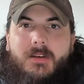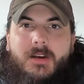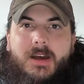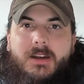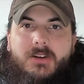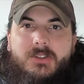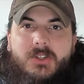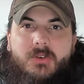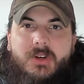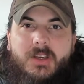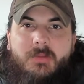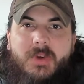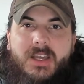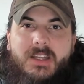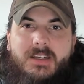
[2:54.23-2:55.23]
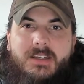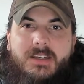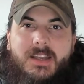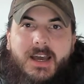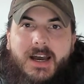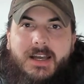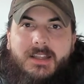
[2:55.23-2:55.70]
I'd also recommend
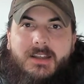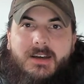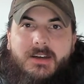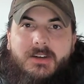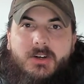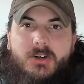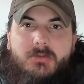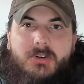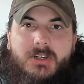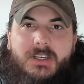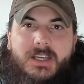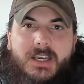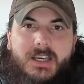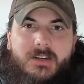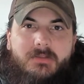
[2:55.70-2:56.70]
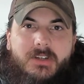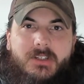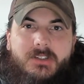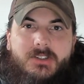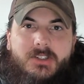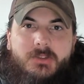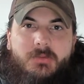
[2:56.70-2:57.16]
nylon over
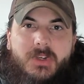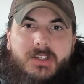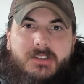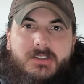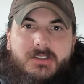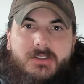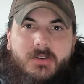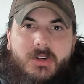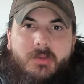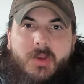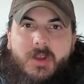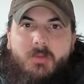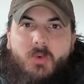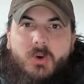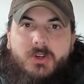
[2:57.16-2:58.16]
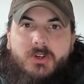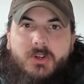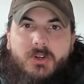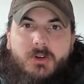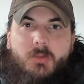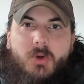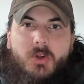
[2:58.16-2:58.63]
canvas just because it's going to be more
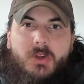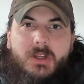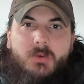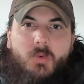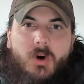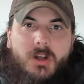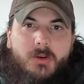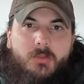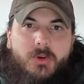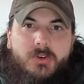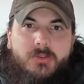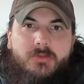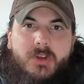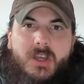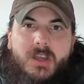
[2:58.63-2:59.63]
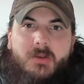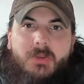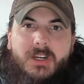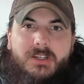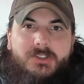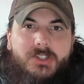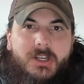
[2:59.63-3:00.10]
durable and waterproof,
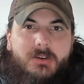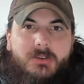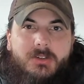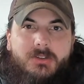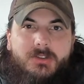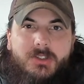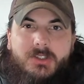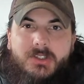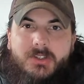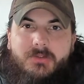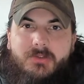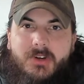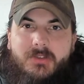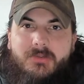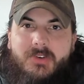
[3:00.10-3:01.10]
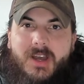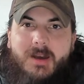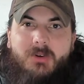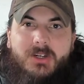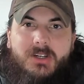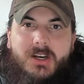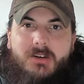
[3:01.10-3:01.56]
but in general, just look for a
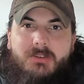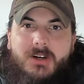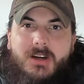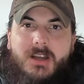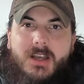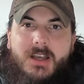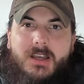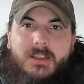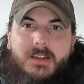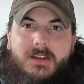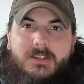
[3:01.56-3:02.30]
fabric cover that